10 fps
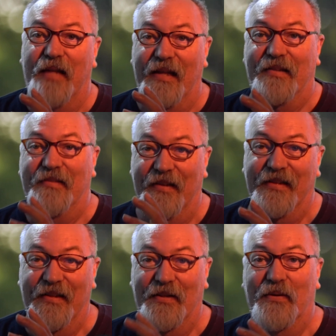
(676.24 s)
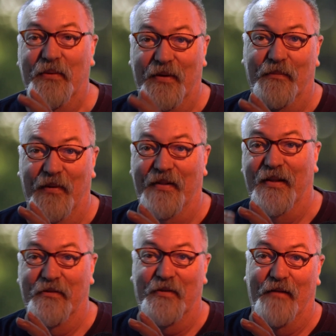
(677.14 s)
it's included with
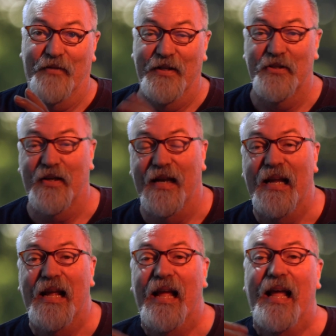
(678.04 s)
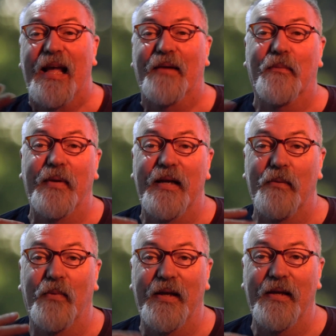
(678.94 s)
its definition.
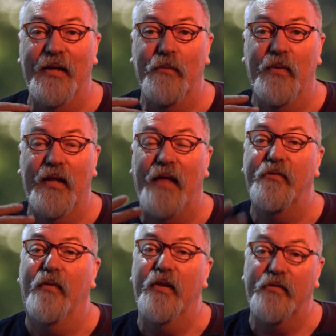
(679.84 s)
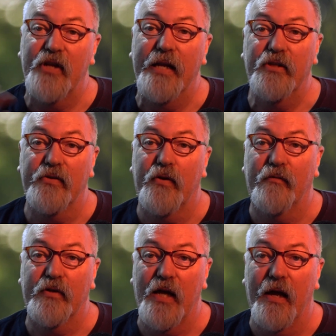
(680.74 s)
And so this changes
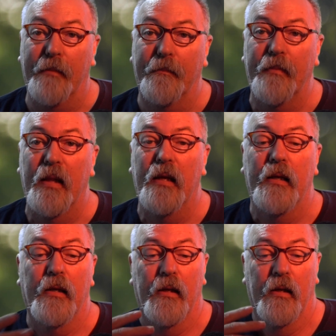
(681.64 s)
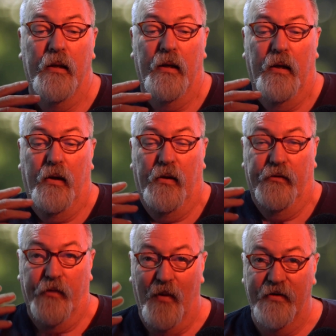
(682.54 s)
over time.
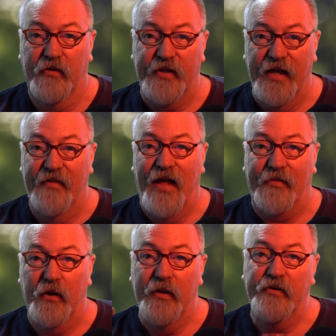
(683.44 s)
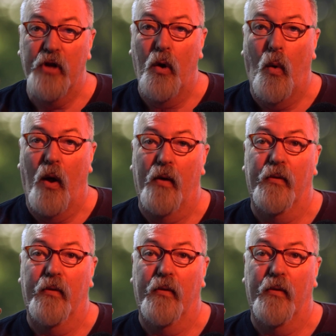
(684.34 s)
So understand that there is no